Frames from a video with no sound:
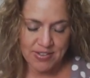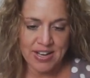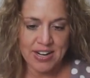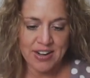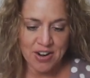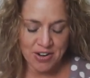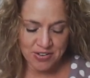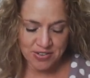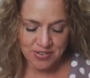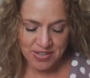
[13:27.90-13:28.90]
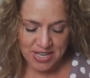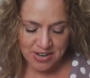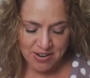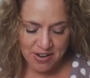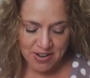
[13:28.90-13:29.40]
Got an article
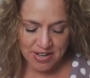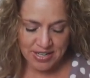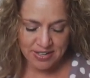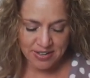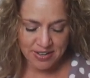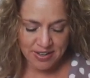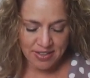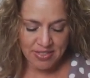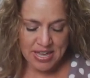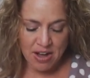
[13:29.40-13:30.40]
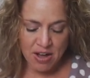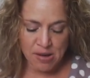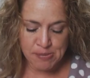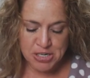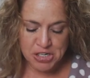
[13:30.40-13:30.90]
here on the
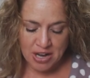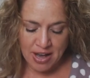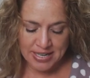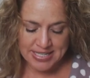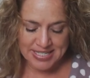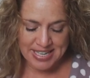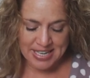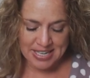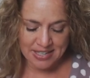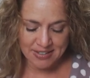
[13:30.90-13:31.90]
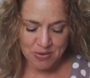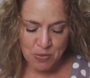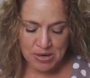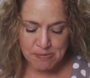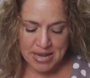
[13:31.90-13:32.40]
Amish Odyssey
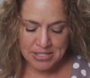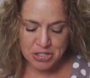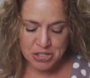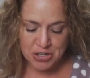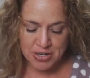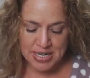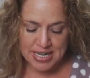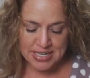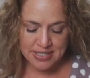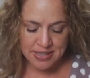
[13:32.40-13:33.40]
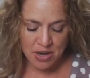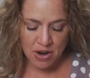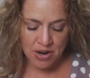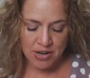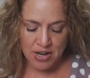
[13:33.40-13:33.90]
One Man's Journey into the
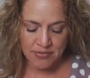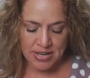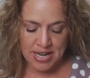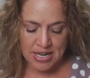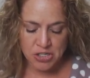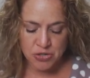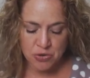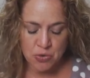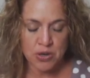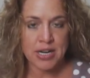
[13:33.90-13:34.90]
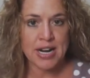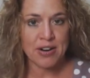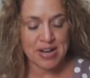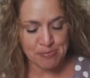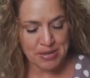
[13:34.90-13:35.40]
Heart of an
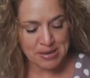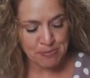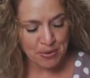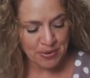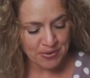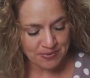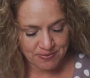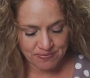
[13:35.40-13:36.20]
Extraordinary People.